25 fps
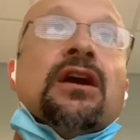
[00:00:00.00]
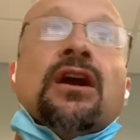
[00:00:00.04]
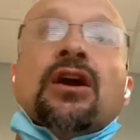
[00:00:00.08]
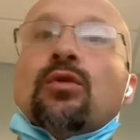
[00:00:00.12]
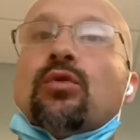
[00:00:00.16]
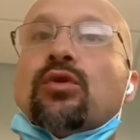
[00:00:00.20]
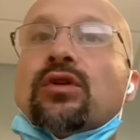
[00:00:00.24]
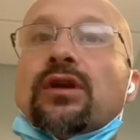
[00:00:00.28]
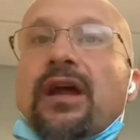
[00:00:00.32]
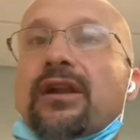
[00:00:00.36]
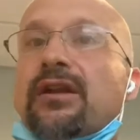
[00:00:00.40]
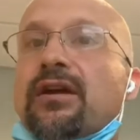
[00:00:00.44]

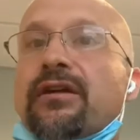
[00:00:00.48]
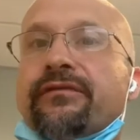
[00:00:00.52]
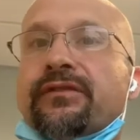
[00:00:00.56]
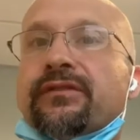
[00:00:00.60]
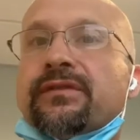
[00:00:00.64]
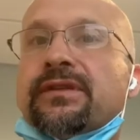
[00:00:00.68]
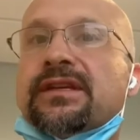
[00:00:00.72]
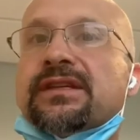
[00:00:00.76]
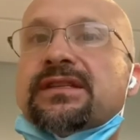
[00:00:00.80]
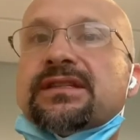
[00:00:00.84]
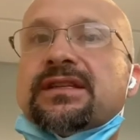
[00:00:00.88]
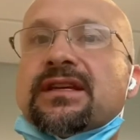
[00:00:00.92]
we're not
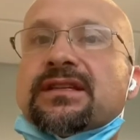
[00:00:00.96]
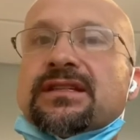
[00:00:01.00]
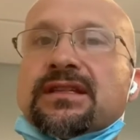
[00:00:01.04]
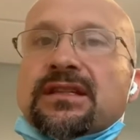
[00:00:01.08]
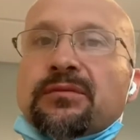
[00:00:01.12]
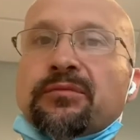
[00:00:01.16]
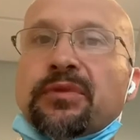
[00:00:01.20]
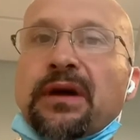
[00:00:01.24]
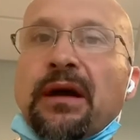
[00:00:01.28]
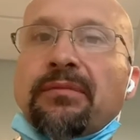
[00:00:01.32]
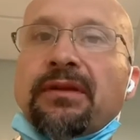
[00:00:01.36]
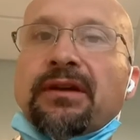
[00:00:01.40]
offering this test to
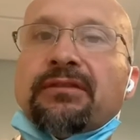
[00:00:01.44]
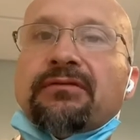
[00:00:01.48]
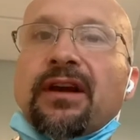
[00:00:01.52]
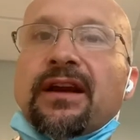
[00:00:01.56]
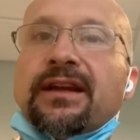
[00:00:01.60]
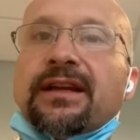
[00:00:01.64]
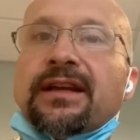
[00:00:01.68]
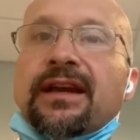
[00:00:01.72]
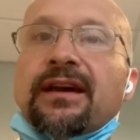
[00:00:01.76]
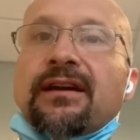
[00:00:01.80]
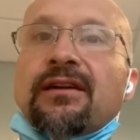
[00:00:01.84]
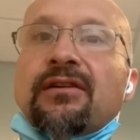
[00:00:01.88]
the public
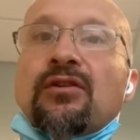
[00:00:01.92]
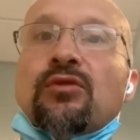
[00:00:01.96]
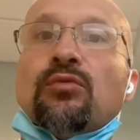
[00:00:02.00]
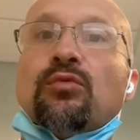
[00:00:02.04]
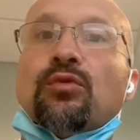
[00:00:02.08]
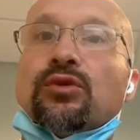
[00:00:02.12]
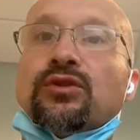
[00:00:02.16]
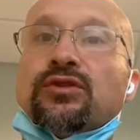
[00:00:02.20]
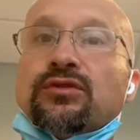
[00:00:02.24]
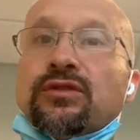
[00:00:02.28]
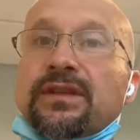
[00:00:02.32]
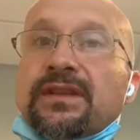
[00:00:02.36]
right now.
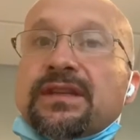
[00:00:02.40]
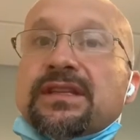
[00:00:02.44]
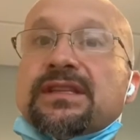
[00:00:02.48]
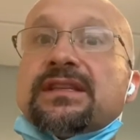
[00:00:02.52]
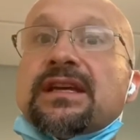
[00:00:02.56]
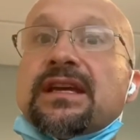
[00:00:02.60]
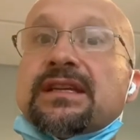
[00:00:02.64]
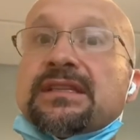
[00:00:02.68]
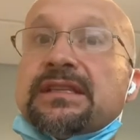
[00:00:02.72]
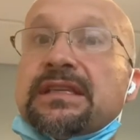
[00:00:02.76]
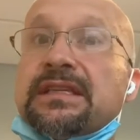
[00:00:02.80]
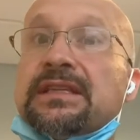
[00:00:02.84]
We're doing this
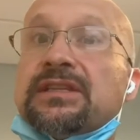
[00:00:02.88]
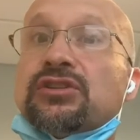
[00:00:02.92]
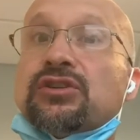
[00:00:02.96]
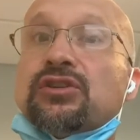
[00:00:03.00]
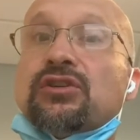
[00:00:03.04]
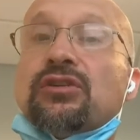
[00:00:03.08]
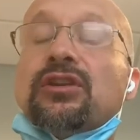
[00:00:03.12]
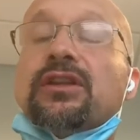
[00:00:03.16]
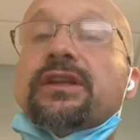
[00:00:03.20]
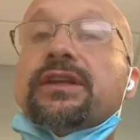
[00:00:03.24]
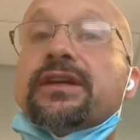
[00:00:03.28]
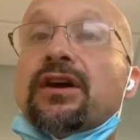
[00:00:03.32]
test
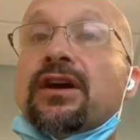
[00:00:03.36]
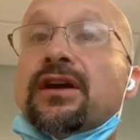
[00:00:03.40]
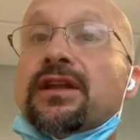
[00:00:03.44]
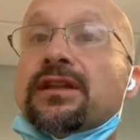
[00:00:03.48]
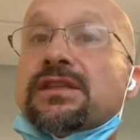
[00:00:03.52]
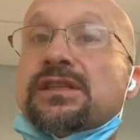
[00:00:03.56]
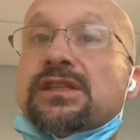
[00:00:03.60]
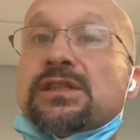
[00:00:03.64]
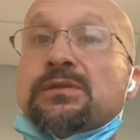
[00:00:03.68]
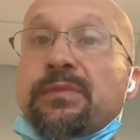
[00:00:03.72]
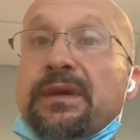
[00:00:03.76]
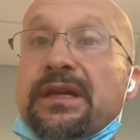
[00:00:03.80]
internally
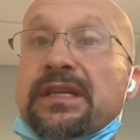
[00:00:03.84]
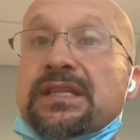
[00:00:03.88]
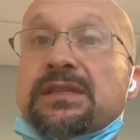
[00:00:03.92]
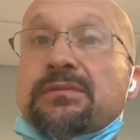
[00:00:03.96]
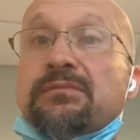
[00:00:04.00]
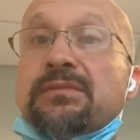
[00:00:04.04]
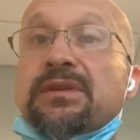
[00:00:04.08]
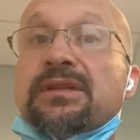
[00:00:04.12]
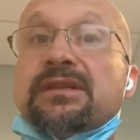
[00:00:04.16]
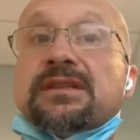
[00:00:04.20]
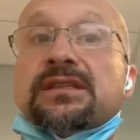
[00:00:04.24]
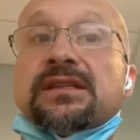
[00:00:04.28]
on
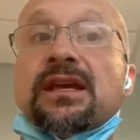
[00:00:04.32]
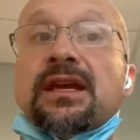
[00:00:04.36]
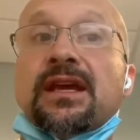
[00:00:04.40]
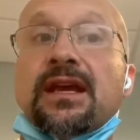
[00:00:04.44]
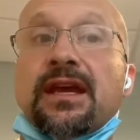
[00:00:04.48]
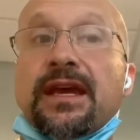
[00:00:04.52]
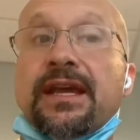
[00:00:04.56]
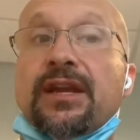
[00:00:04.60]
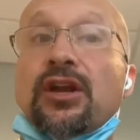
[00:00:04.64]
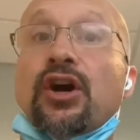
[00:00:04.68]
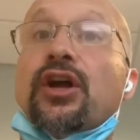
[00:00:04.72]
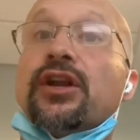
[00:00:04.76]
specimens
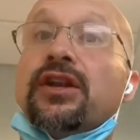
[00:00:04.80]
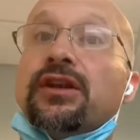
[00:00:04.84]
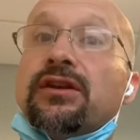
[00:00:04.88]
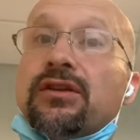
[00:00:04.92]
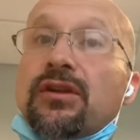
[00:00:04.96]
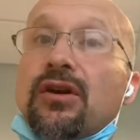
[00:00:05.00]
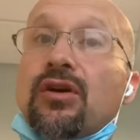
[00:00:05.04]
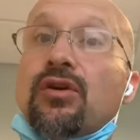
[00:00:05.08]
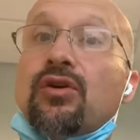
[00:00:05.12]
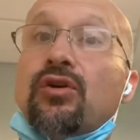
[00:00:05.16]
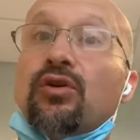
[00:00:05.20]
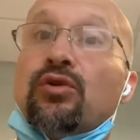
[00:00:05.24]
and on
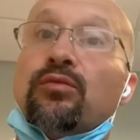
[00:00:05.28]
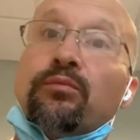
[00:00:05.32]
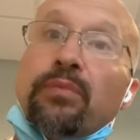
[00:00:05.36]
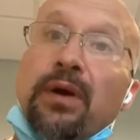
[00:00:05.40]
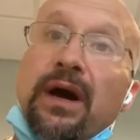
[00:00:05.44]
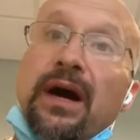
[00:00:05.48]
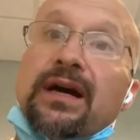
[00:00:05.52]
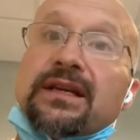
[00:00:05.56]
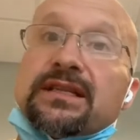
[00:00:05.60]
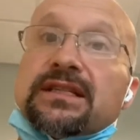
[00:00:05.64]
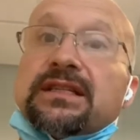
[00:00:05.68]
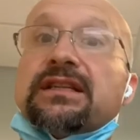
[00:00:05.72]
known
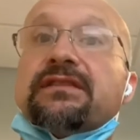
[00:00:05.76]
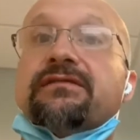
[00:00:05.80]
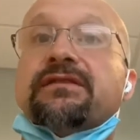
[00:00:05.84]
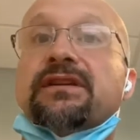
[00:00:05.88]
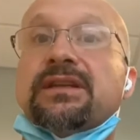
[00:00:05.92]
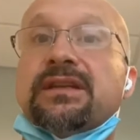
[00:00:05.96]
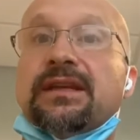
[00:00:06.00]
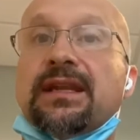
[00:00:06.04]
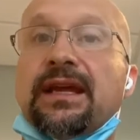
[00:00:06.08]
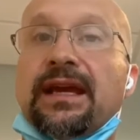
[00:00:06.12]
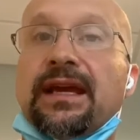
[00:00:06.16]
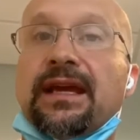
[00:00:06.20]
positive
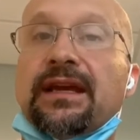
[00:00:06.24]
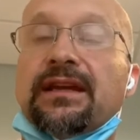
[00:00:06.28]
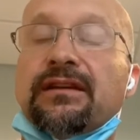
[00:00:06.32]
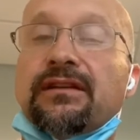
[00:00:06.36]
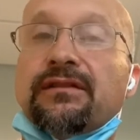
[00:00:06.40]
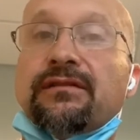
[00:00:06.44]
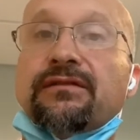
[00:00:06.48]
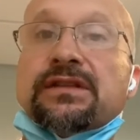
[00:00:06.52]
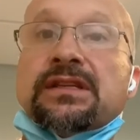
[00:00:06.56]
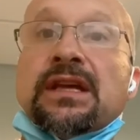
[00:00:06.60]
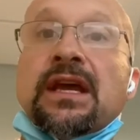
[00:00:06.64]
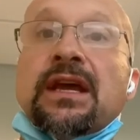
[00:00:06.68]
and
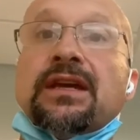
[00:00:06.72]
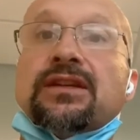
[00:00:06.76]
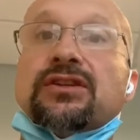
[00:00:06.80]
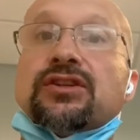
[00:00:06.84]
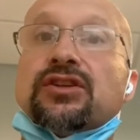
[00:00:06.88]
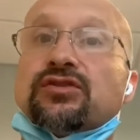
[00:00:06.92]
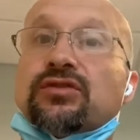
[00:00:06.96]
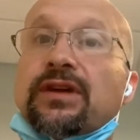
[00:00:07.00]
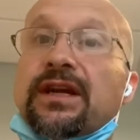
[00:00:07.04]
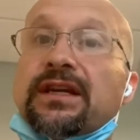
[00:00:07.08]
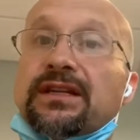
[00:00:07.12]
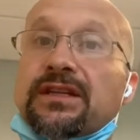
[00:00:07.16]
negatives
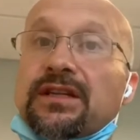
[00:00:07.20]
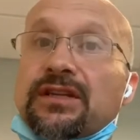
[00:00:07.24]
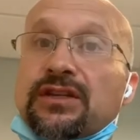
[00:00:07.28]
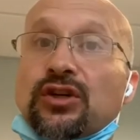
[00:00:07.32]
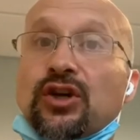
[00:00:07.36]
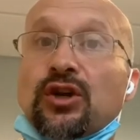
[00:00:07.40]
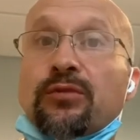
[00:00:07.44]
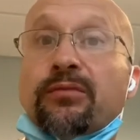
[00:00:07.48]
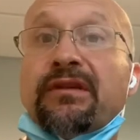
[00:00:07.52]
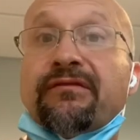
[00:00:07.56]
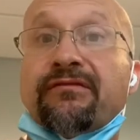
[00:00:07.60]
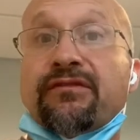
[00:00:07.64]
to try to
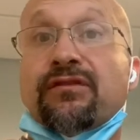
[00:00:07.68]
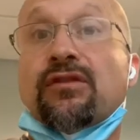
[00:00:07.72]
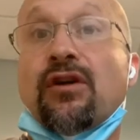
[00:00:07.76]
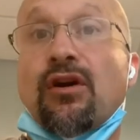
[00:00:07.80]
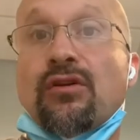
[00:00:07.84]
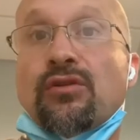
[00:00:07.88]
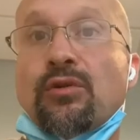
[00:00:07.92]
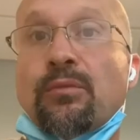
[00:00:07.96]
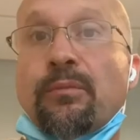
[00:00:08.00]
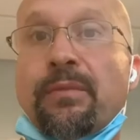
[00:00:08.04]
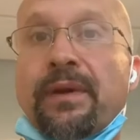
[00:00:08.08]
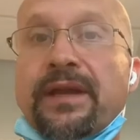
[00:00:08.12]
determine for
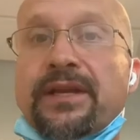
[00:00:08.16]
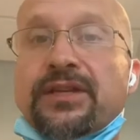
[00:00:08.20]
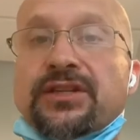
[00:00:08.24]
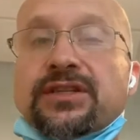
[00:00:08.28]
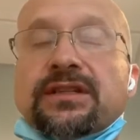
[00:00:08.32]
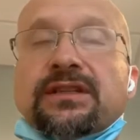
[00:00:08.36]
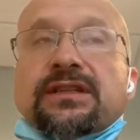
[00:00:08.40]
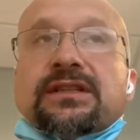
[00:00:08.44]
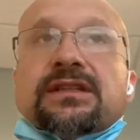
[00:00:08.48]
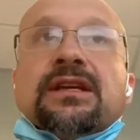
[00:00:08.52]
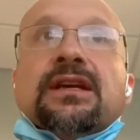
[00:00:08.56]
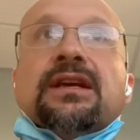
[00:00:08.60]
our own
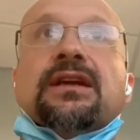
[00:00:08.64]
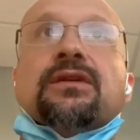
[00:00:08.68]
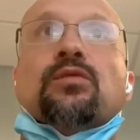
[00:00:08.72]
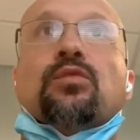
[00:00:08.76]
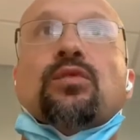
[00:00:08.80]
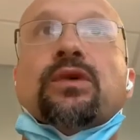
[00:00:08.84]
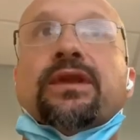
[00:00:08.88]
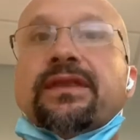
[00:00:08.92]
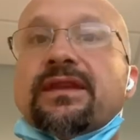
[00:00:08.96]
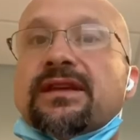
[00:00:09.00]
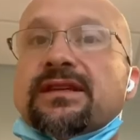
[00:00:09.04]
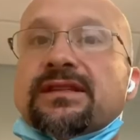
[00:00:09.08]
patients
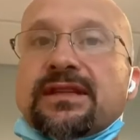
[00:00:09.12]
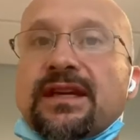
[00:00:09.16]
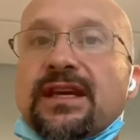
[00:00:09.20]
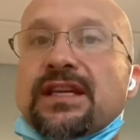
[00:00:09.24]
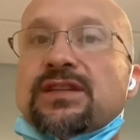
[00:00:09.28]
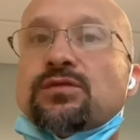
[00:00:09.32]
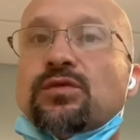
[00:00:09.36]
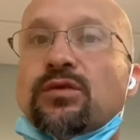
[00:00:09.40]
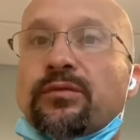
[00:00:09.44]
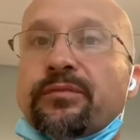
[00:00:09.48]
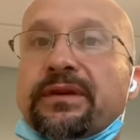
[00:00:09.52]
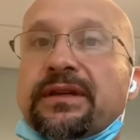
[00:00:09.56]
when this
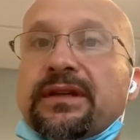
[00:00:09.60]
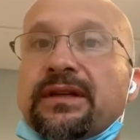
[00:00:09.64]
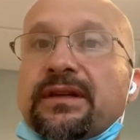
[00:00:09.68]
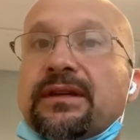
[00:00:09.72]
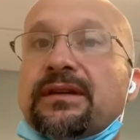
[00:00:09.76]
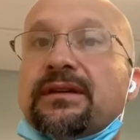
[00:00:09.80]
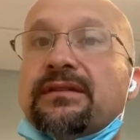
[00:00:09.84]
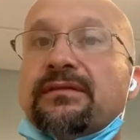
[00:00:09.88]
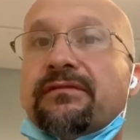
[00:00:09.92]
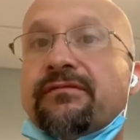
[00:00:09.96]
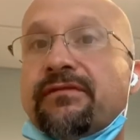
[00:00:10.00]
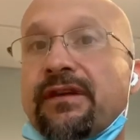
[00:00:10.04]
test will
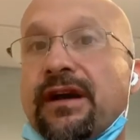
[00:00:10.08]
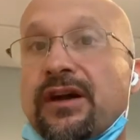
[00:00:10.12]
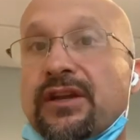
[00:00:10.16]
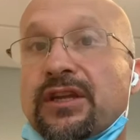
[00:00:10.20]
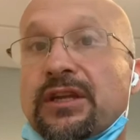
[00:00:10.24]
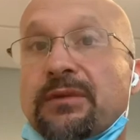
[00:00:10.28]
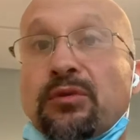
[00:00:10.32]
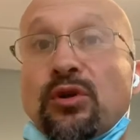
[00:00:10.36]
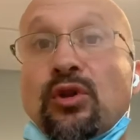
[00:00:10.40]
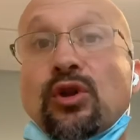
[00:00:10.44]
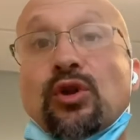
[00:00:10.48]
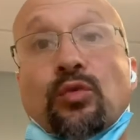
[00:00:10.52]
be
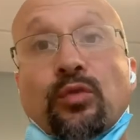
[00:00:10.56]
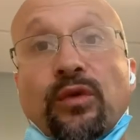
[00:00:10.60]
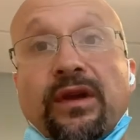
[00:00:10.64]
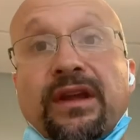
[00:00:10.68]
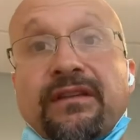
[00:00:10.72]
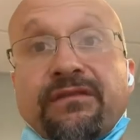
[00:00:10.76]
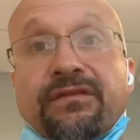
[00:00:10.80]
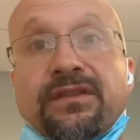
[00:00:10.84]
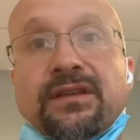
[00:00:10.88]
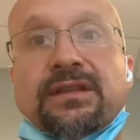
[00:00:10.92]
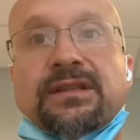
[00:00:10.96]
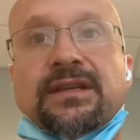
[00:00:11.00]
valuable, or
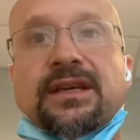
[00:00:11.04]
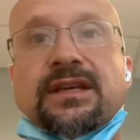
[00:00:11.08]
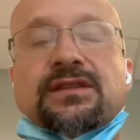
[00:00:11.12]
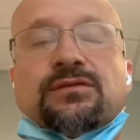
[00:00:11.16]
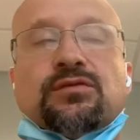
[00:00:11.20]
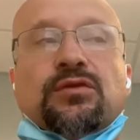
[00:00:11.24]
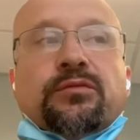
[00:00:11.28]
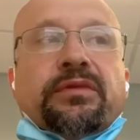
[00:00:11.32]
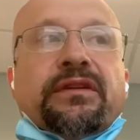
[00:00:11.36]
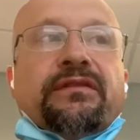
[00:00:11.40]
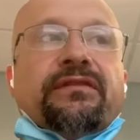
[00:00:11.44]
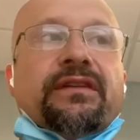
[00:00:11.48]
if the test
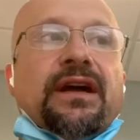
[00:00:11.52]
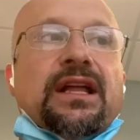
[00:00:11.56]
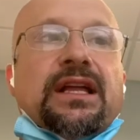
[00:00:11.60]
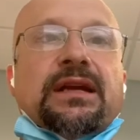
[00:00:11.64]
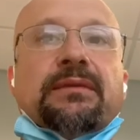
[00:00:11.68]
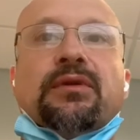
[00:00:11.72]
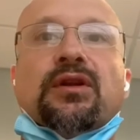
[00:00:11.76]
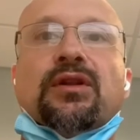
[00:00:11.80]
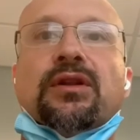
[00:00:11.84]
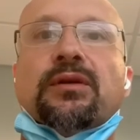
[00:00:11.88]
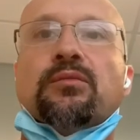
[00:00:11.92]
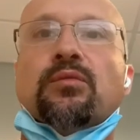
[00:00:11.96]
will be
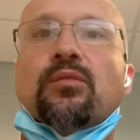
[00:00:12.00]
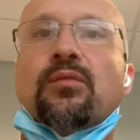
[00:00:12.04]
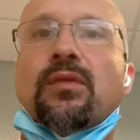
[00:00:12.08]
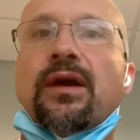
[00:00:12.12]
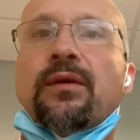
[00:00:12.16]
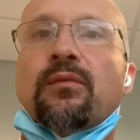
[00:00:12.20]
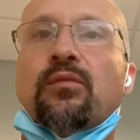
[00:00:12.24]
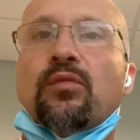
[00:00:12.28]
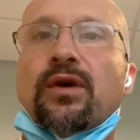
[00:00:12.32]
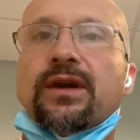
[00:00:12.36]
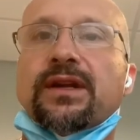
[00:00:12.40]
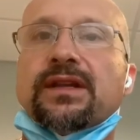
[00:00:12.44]
valuable,
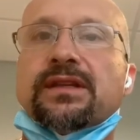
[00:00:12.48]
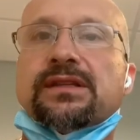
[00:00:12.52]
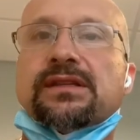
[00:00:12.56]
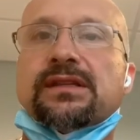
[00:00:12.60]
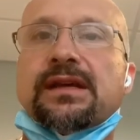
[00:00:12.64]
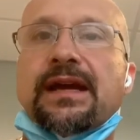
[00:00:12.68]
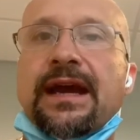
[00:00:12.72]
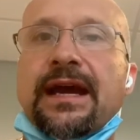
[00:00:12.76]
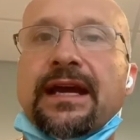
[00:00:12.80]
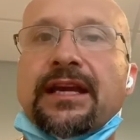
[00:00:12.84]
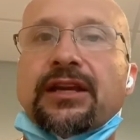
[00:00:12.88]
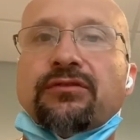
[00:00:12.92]
and what its
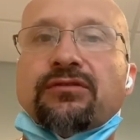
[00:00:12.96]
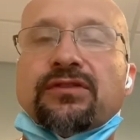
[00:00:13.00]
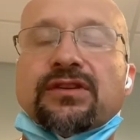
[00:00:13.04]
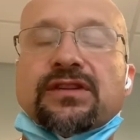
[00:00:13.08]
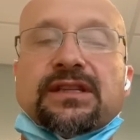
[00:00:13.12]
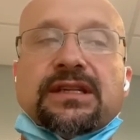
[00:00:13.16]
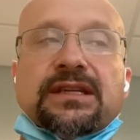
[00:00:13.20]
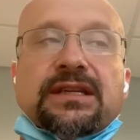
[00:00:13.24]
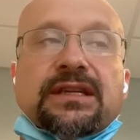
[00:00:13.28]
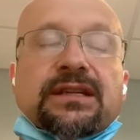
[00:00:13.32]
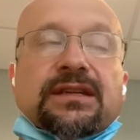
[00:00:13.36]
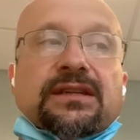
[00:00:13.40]

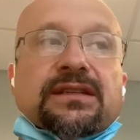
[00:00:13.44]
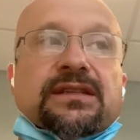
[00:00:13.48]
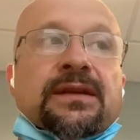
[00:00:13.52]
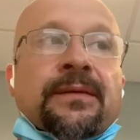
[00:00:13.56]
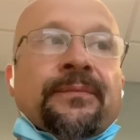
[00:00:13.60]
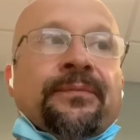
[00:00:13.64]
accuracy is.